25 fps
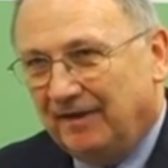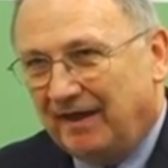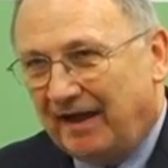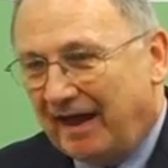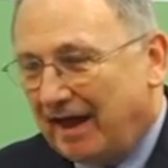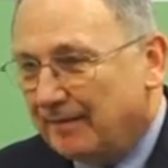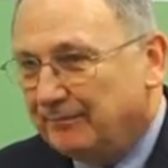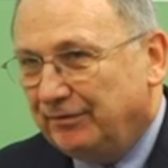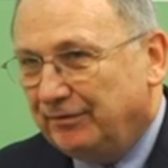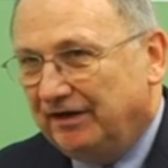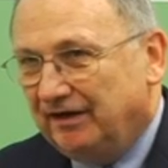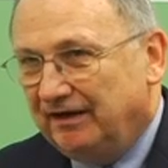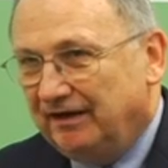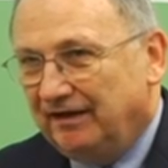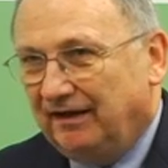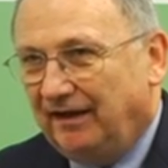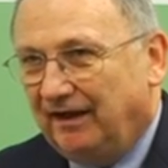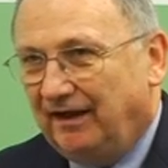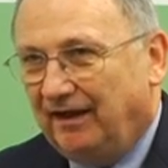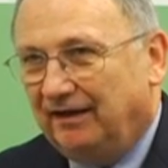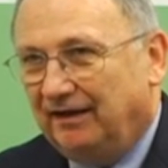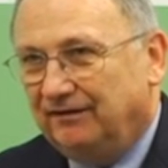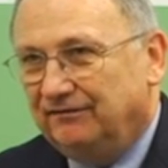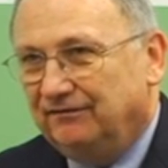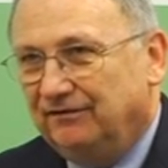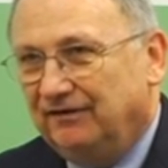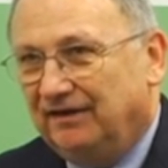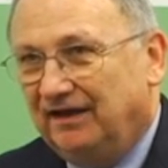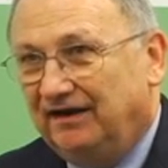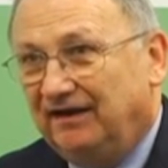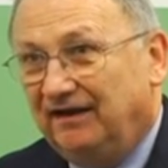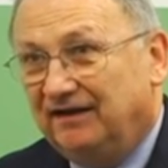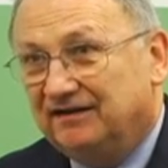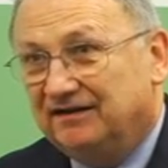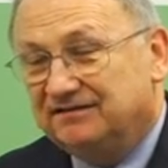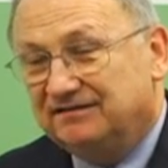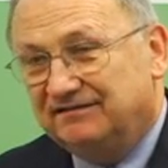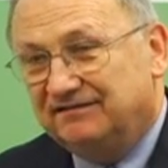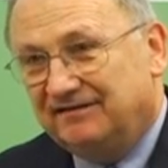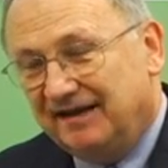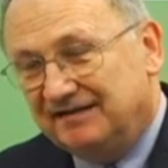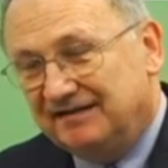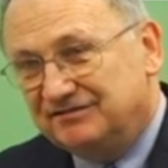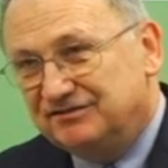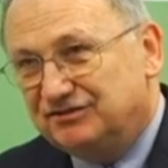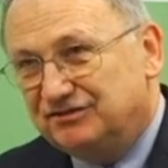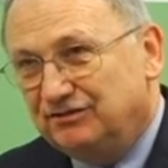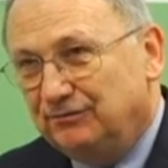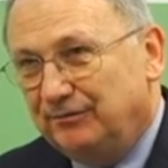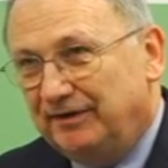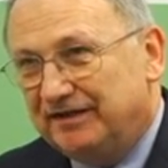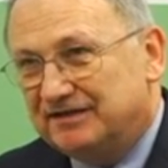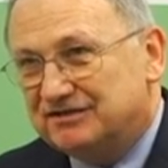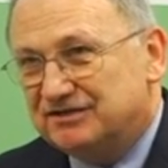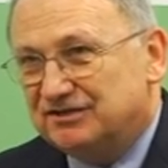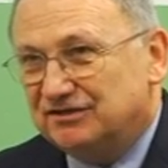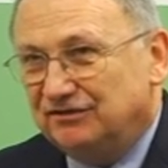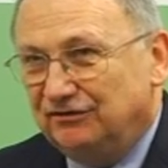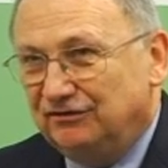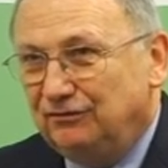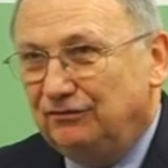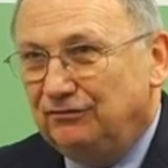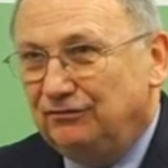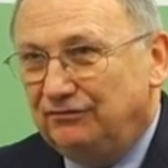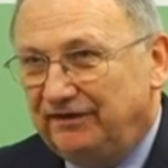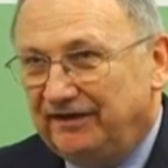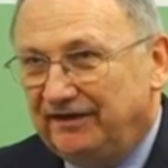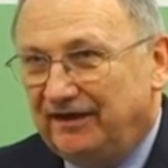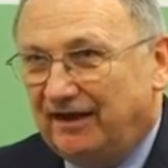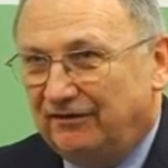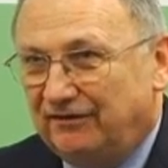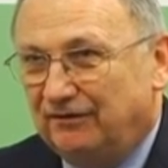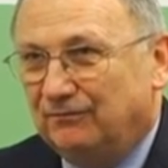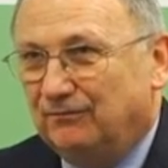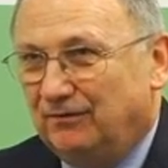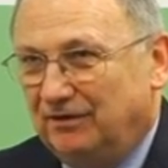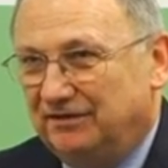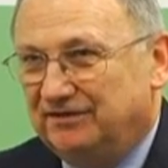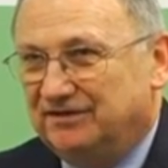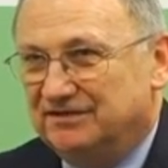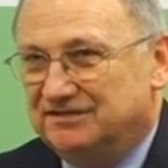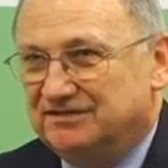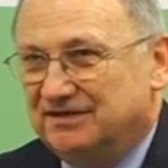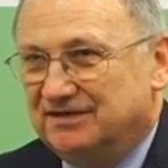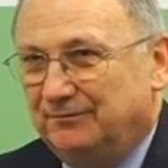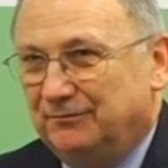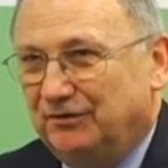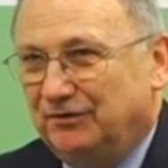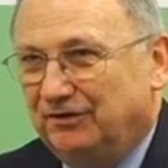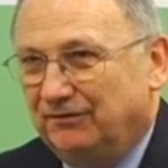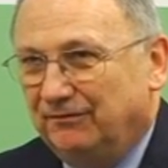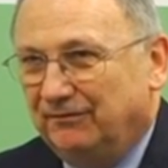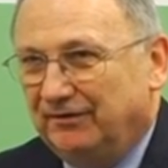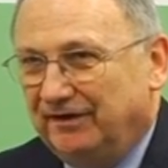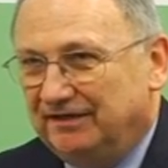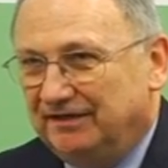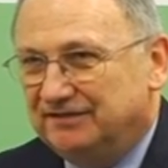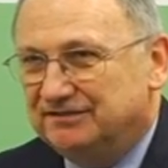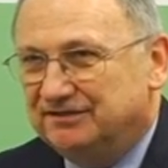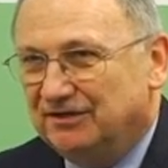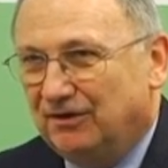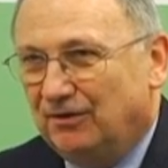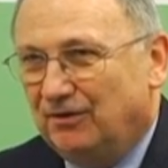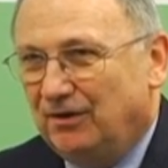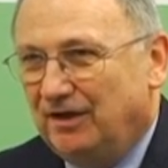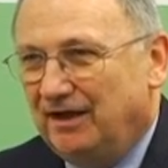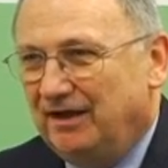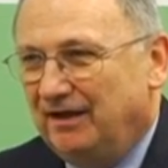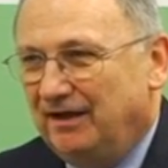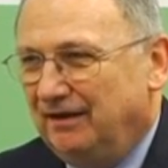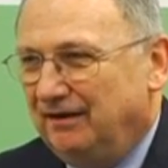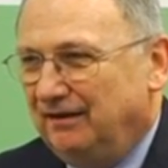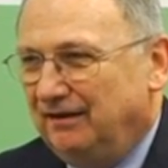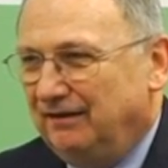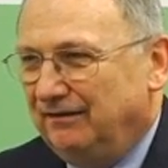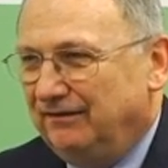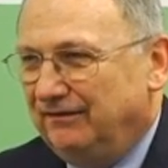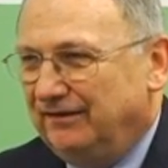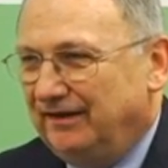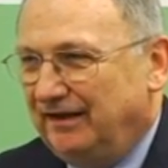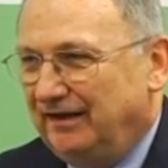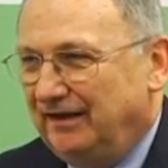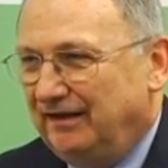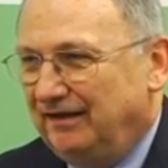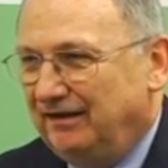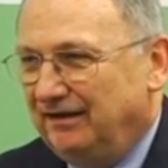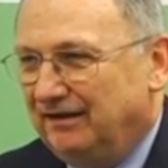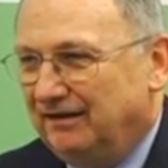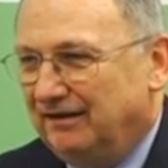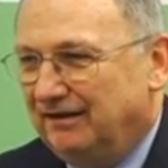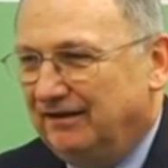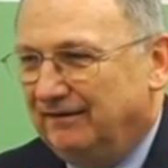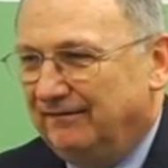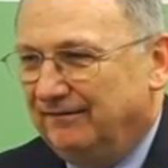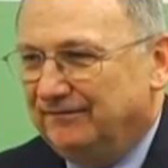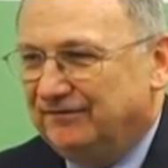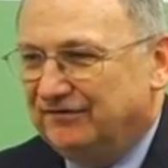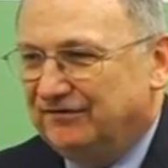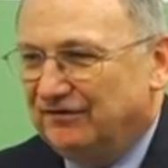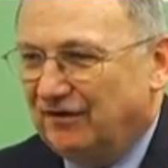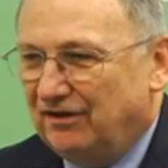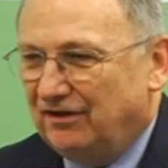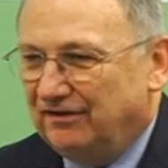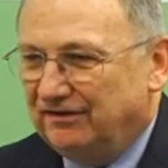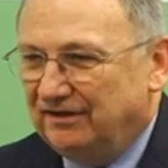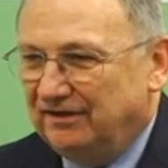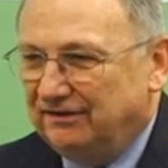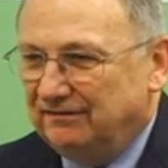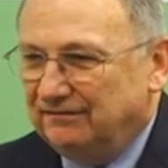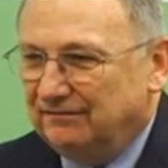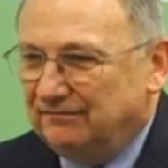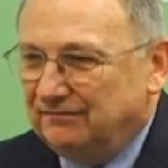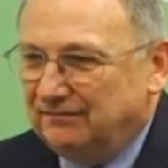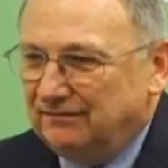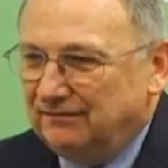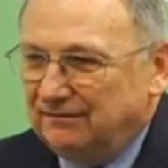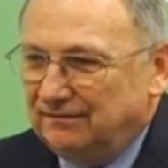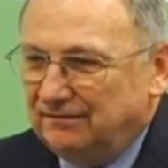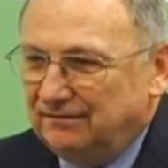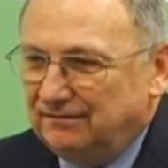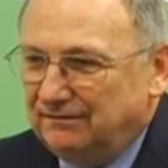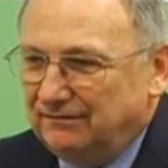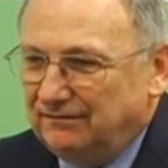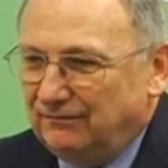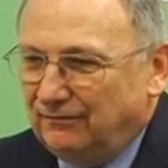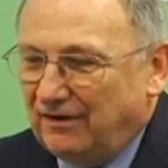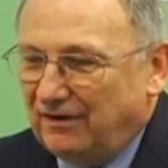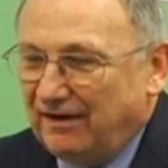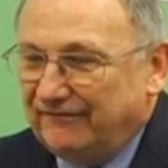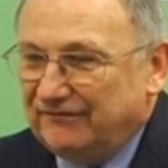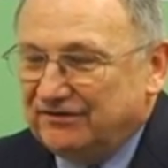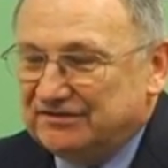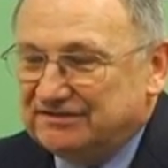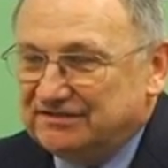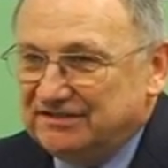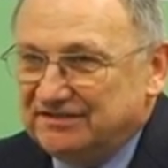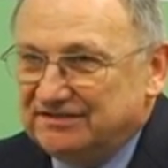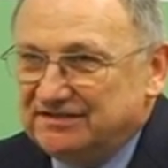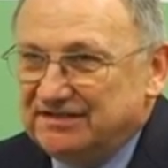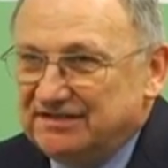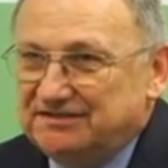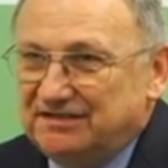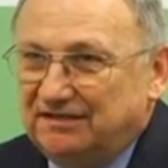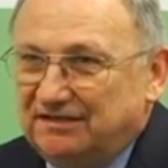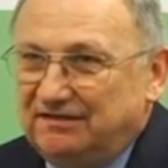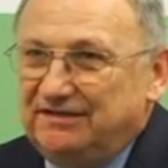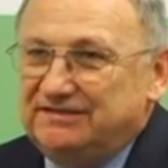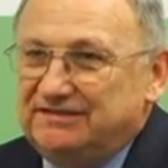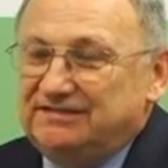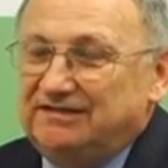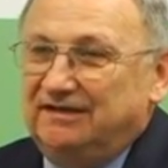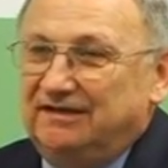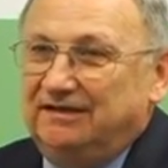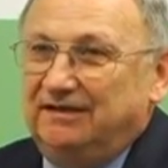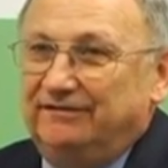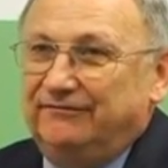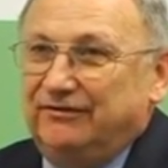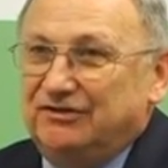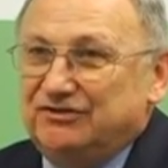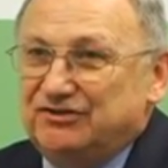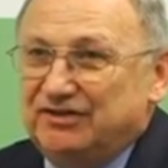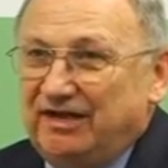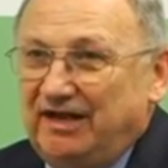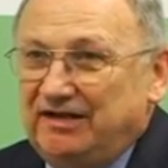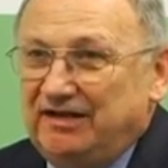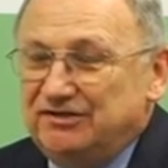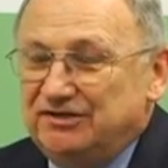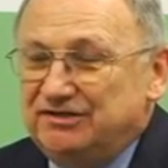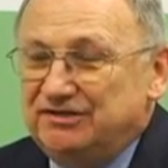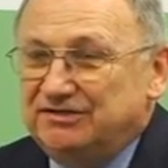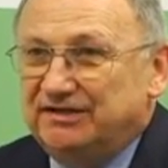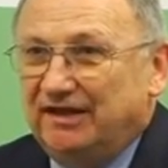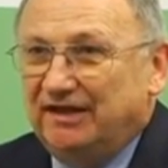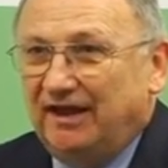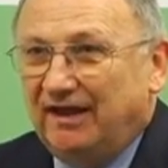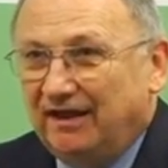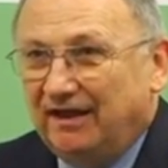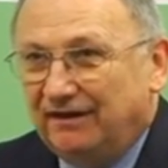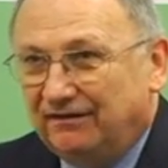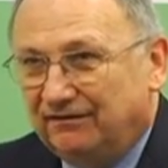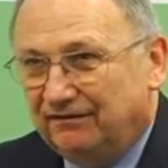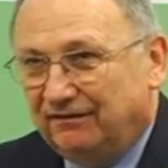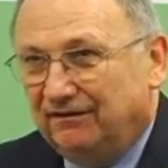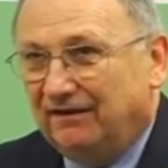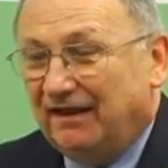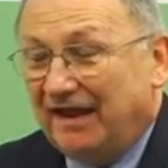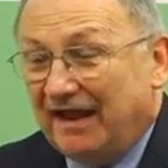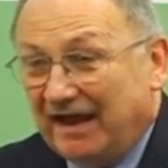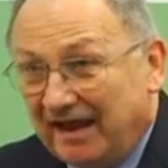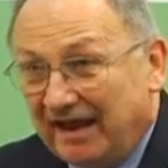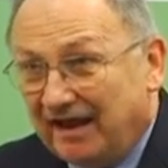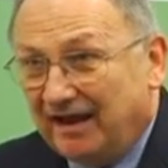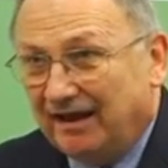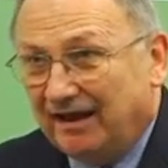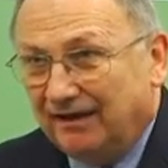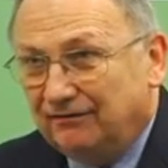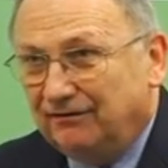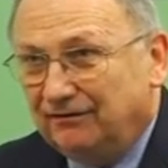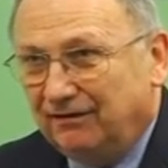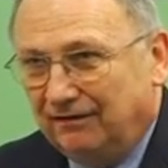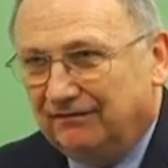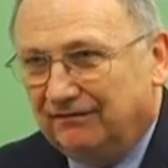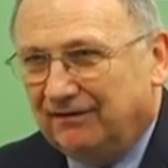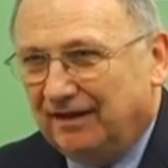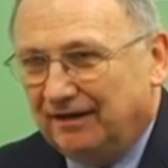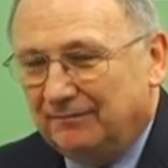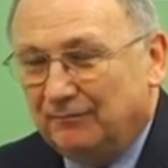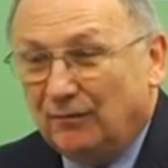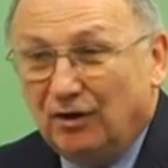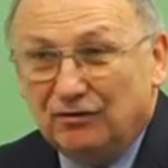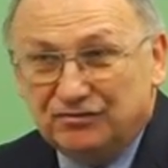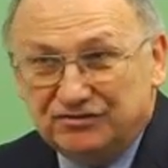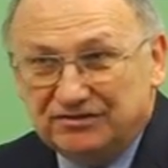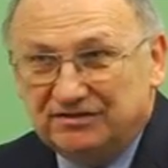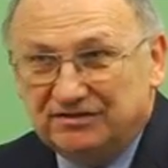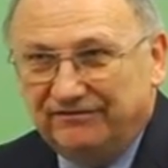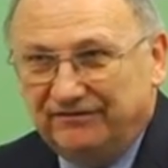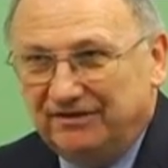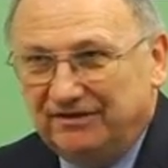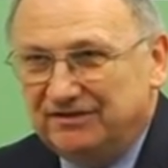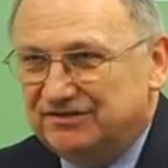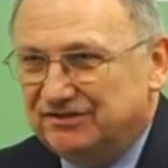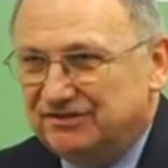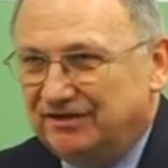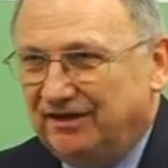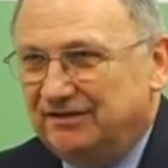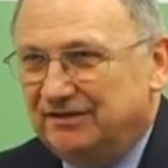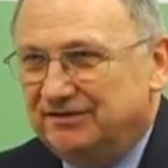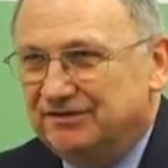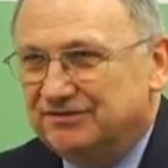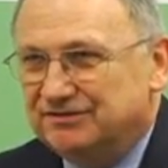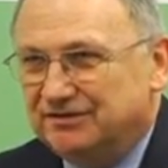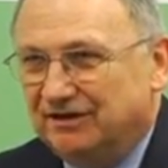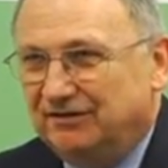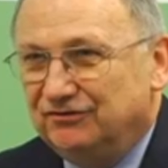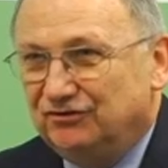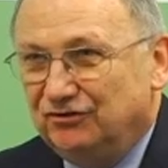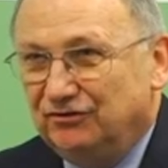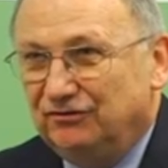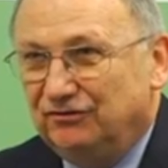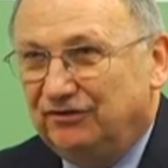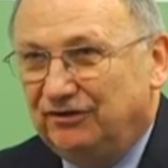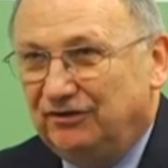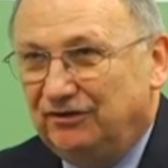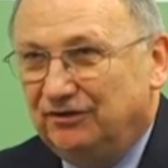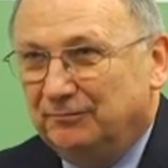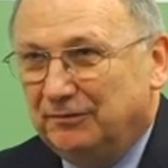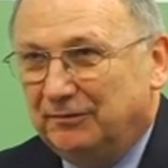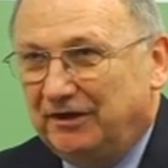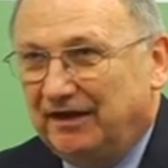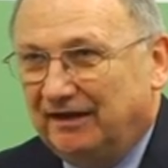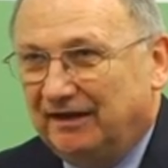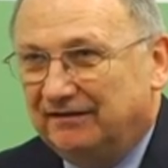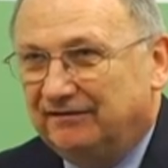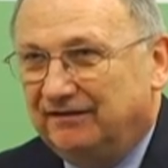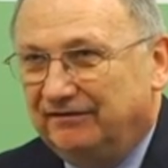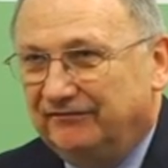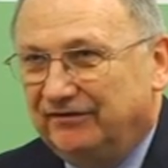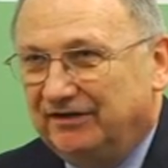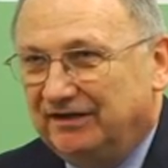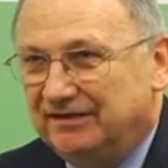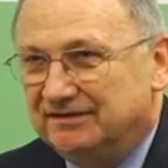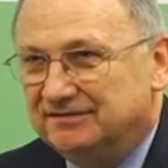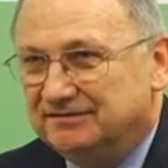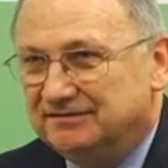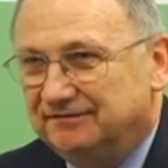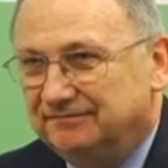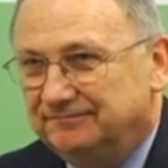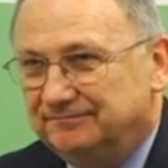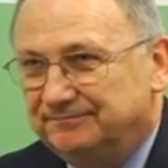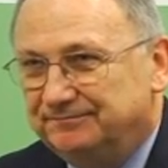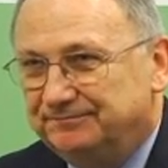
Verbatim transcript: happening and that it tends to exclude the other one to some degree. So they uh, saw that we're having statistically significant changes and, and that most of these changes are due to human activities.